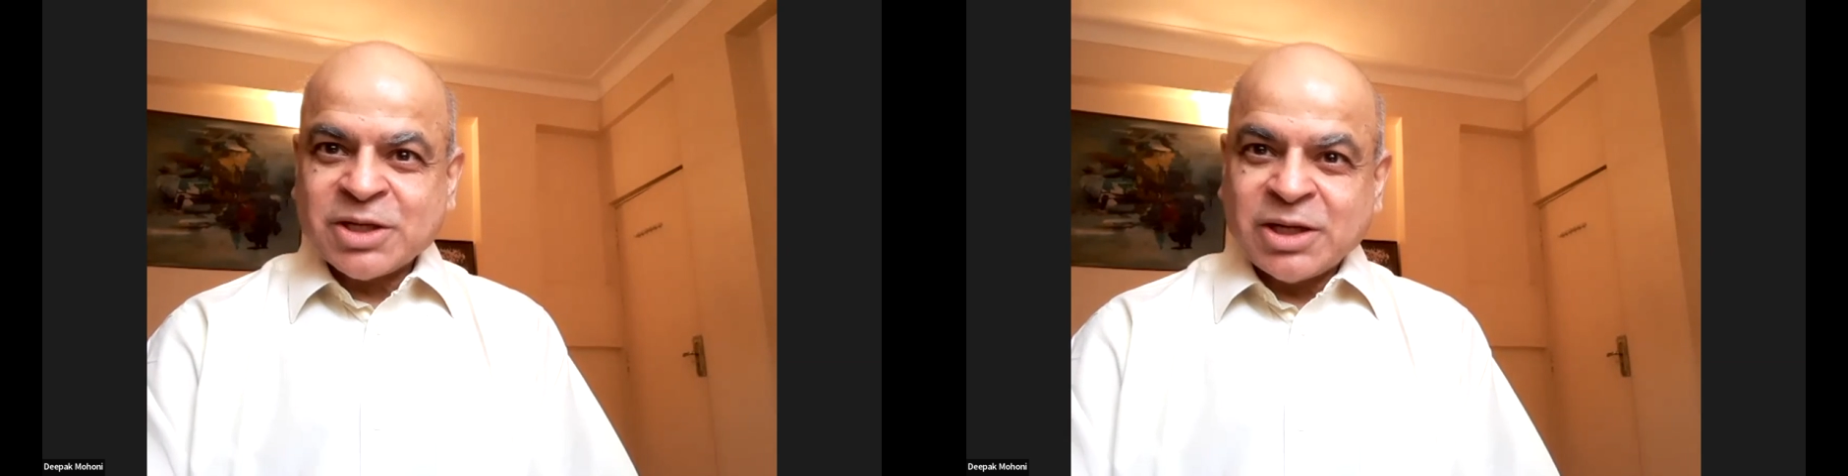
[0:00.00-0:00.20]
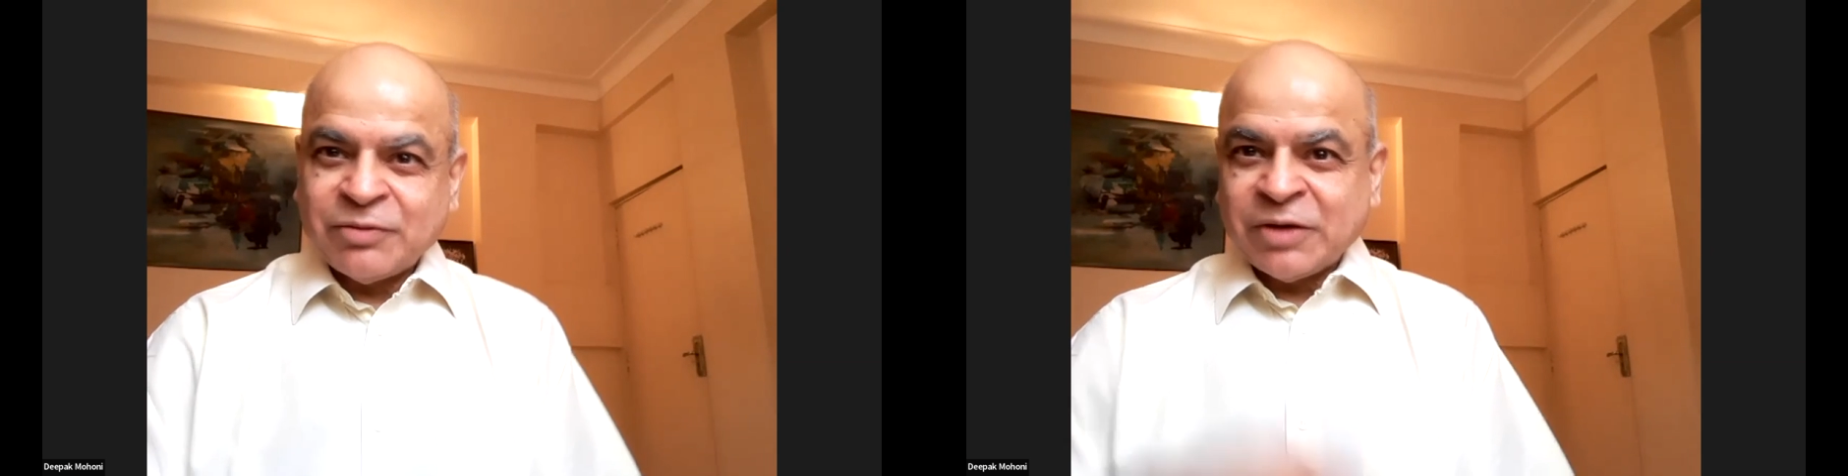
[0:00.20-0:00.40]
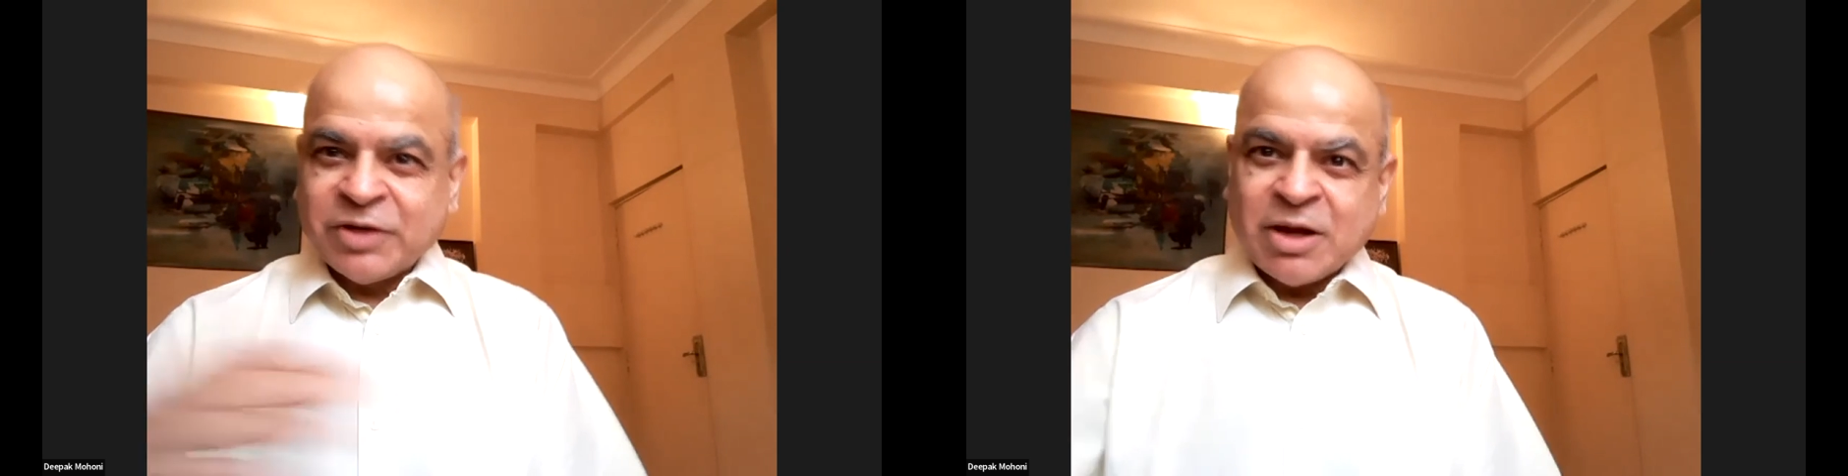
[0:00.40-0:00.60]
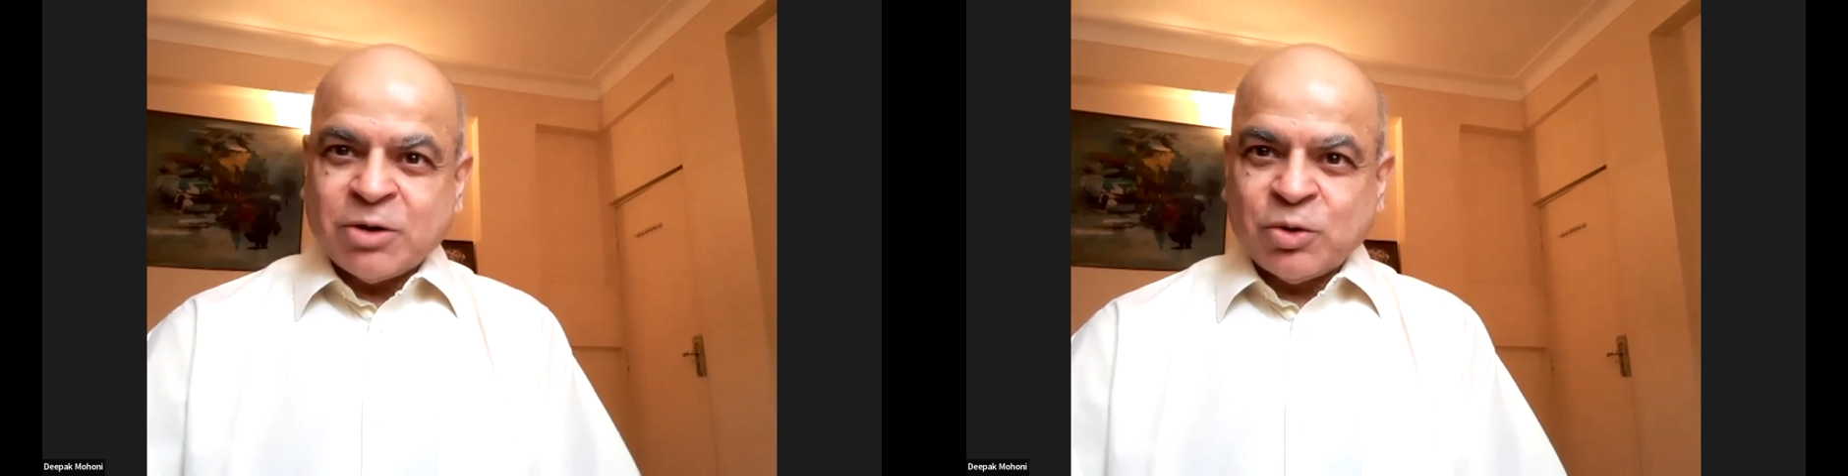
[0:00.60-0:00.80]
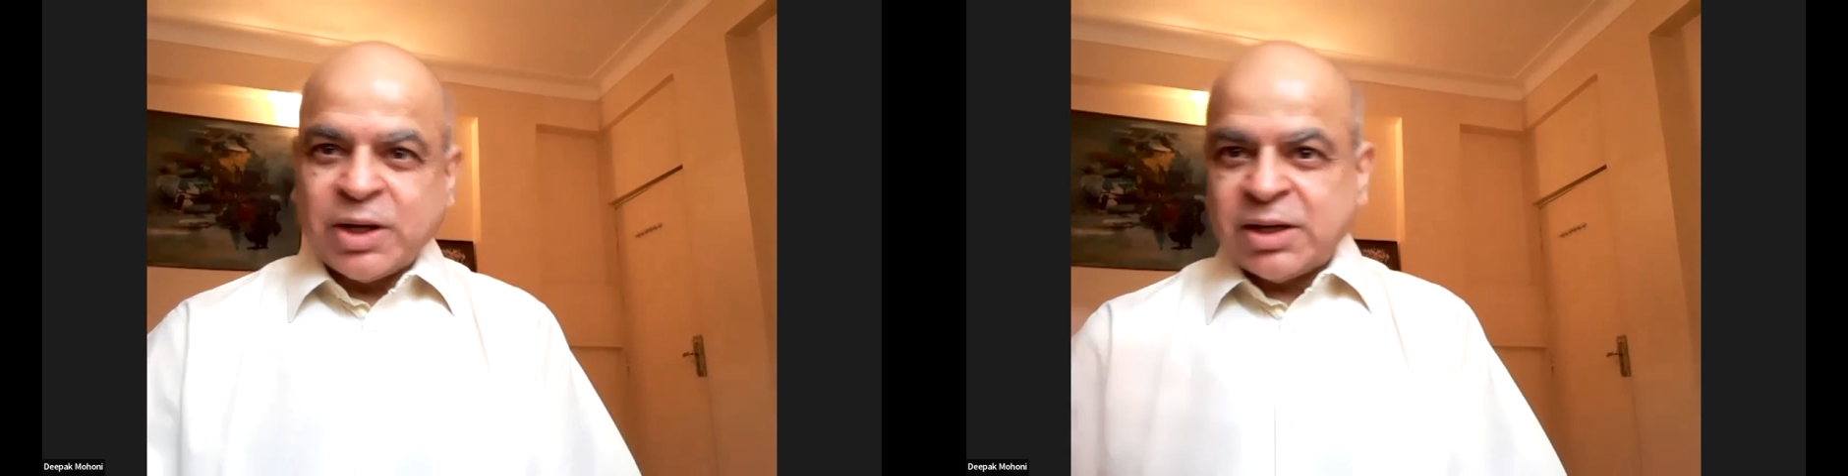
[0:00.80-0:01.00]
And even without
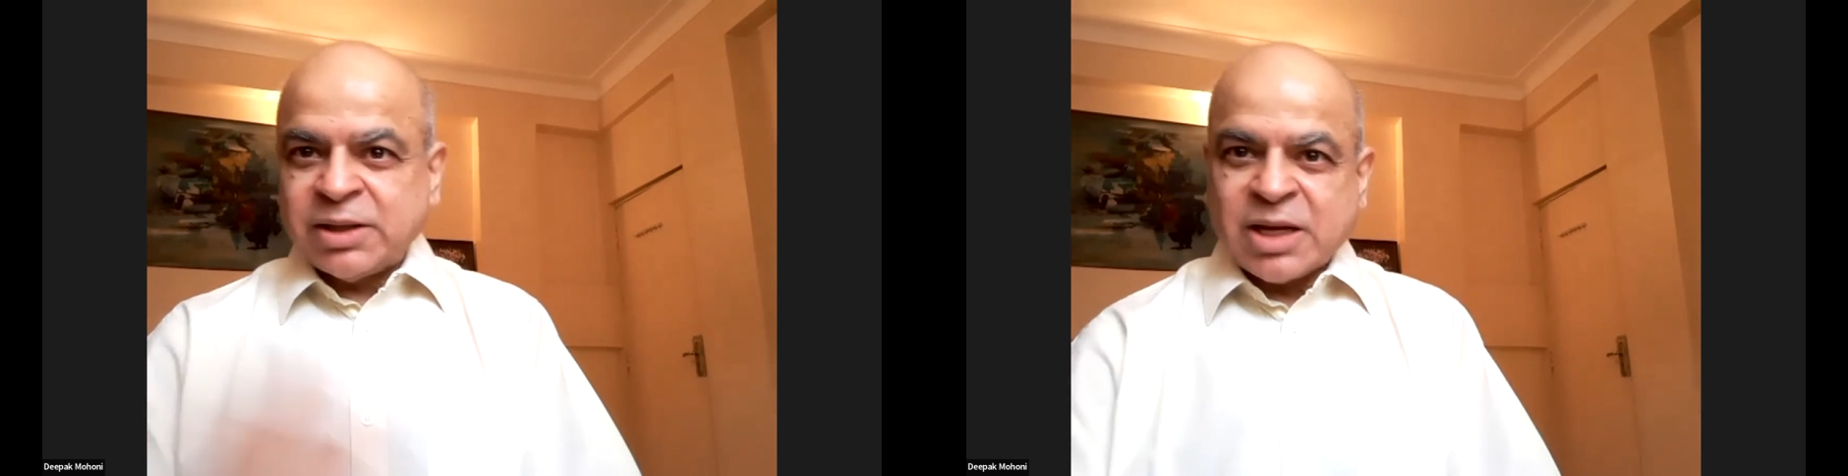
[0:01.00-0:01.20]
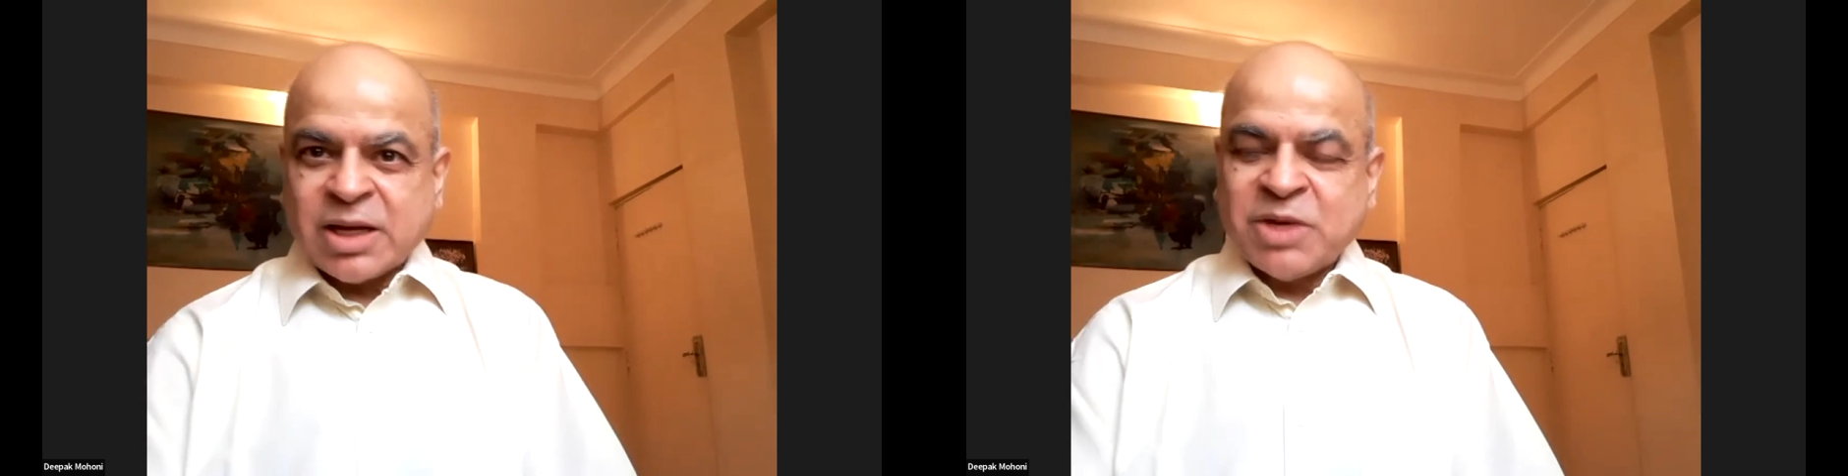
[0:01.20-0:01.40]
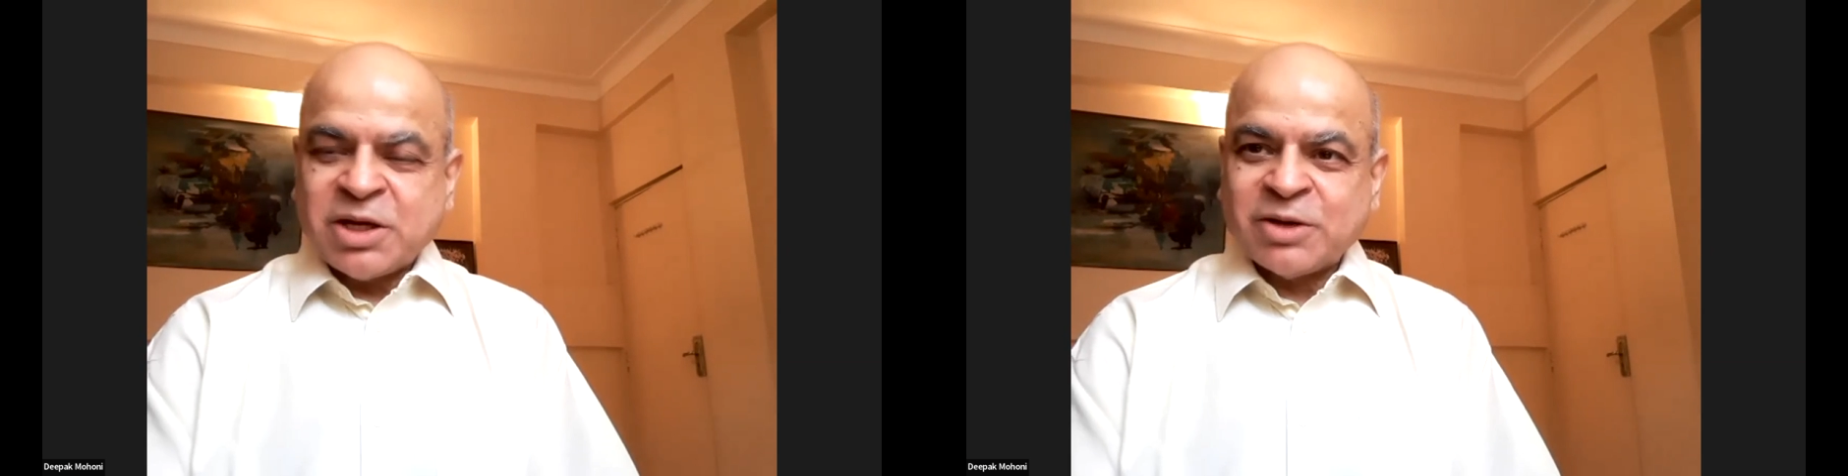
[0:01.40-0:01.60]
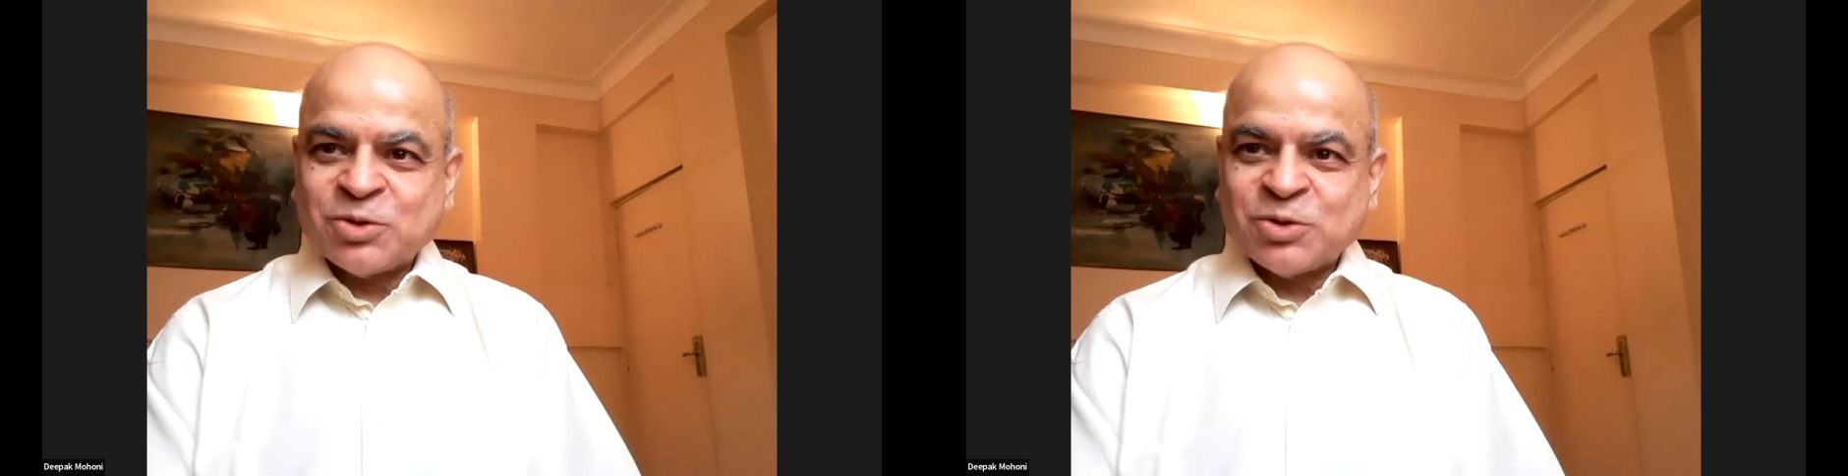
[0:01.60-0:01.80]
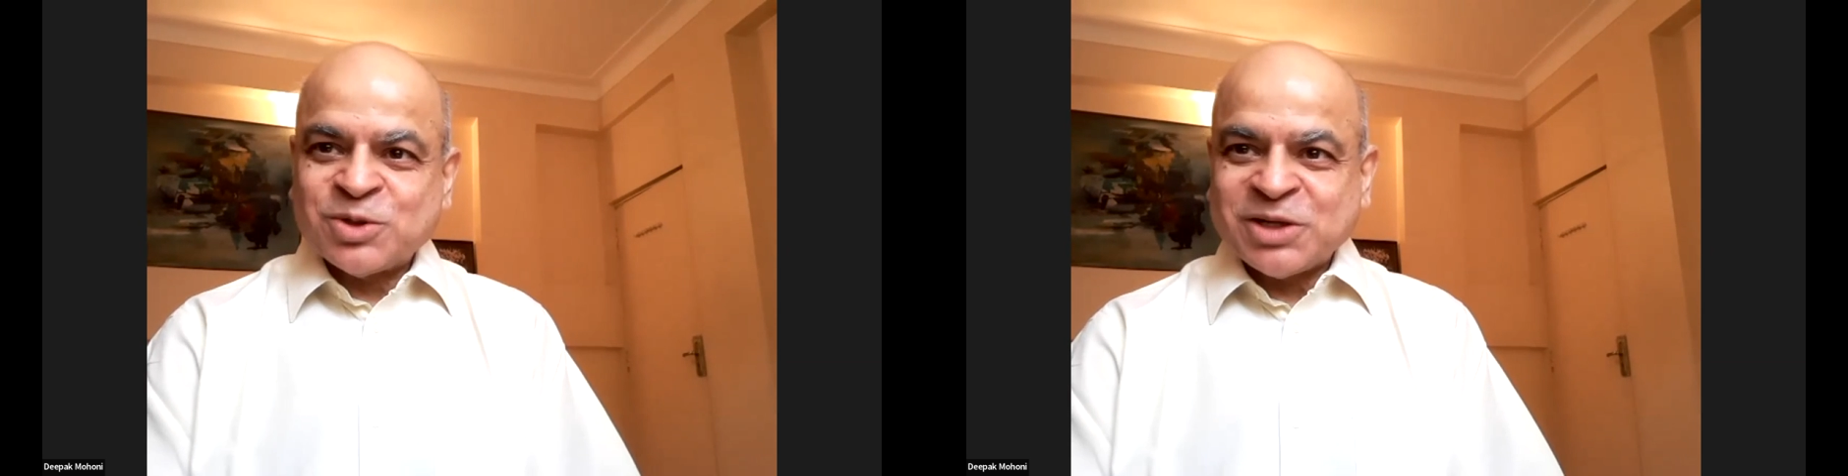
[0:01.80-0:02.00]
doing anything, I'm making
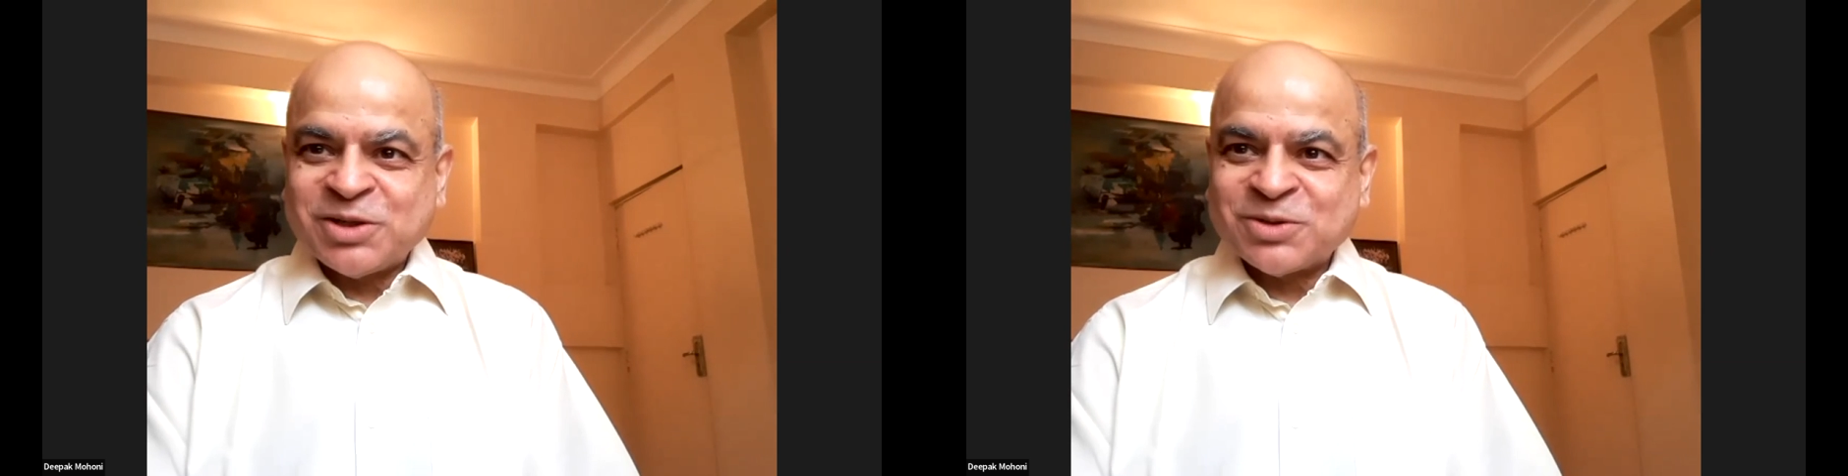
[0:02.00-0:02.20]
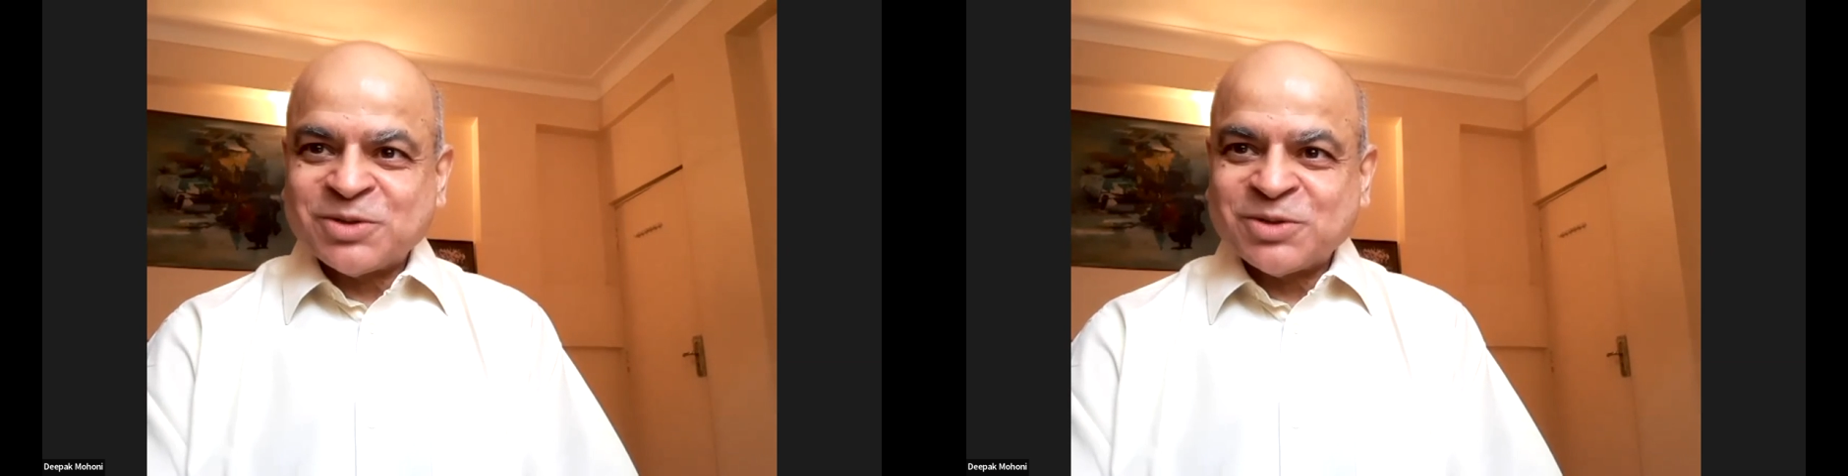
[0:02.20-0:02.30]
so much money.